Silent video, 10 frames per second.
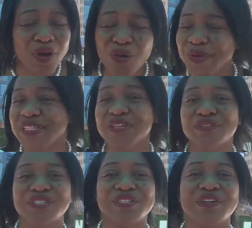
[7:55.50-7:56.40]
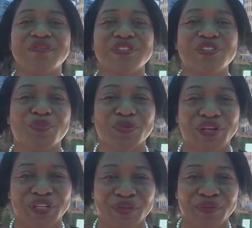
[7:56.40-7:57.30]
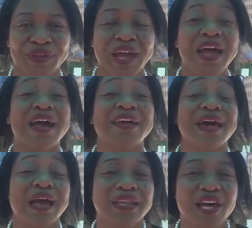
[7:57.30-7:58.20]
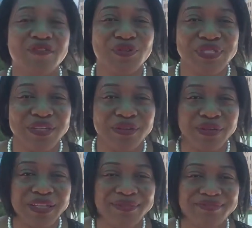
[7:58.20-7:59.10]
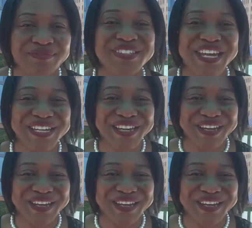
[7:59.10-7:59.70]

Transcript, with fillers: always here to serve and support you and I love you dearly take